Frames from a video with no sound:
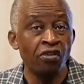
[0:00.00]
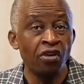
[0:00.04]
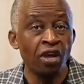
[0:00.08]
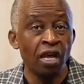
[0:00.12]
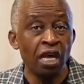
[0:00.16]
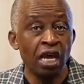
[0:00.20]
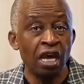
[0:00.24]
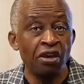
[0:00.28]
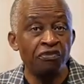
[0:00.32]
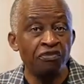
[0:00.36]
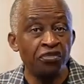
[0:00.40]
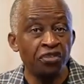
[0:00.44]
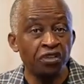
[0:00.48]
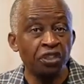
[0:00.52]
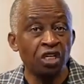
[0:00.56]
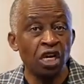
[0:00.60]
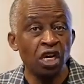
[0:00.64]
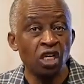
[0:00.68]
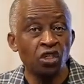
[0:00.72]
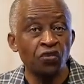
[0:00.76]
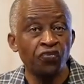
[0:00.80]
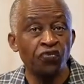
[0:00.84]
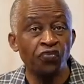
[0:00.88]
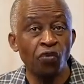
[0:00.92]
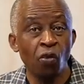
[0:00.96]
Ephesians
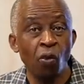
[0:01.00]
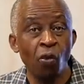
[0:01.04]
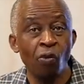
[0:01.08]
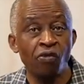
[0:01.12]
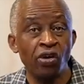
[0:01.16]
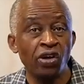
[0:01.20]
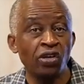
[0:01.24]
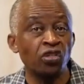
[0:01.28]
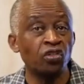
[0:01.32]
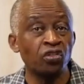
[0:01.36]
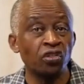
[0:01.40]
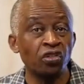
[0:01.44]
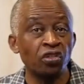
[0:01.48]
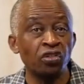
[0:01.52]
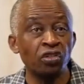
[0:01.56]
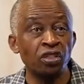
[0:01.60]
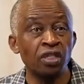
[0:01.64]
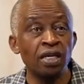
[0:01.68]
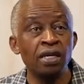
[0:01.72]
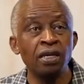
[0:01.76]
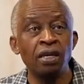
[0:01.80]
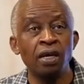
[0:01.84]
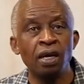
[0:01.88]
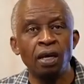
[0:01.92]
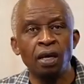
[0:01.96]
4 verse
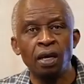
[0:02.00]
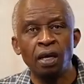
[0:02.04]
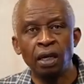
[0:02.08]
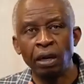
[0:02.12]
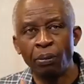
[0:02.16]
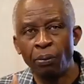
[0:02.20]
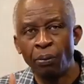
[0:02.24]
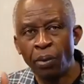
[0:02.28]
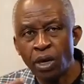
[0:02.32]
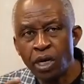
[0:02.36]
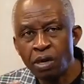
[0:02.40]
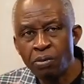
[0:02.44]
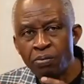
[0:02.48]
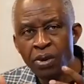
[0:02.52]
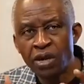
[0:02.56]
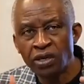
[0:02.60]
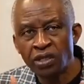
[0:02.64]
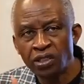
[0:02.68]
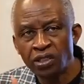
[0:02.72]
16, the body makes